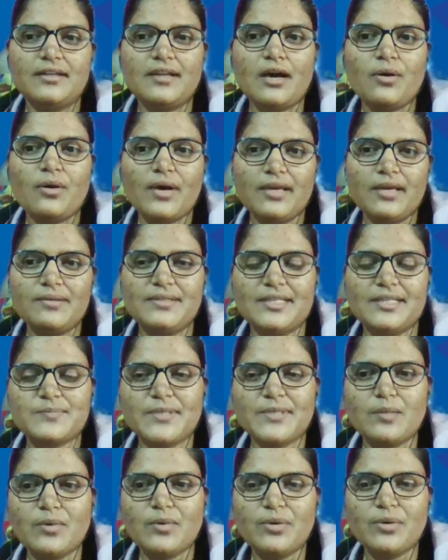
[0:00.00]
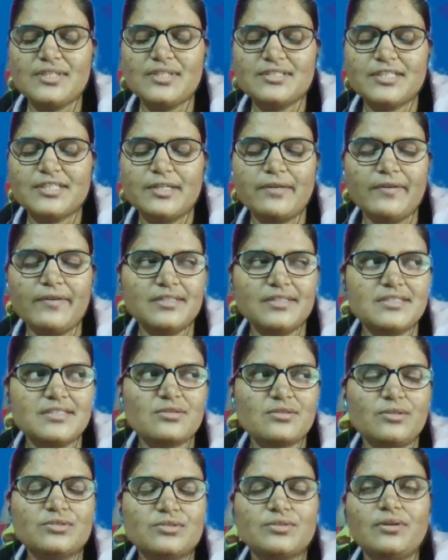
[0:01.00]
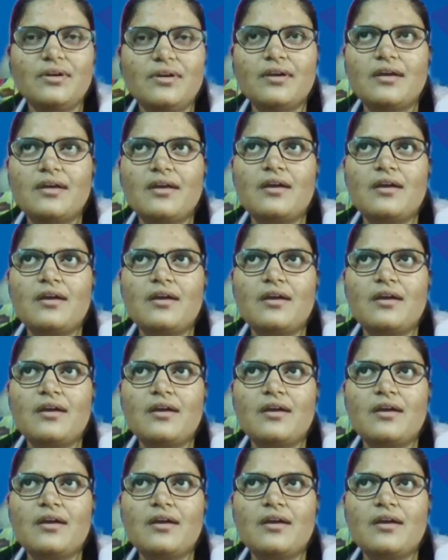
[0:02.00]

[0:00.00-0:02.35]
now I'll explain about disadvantages also.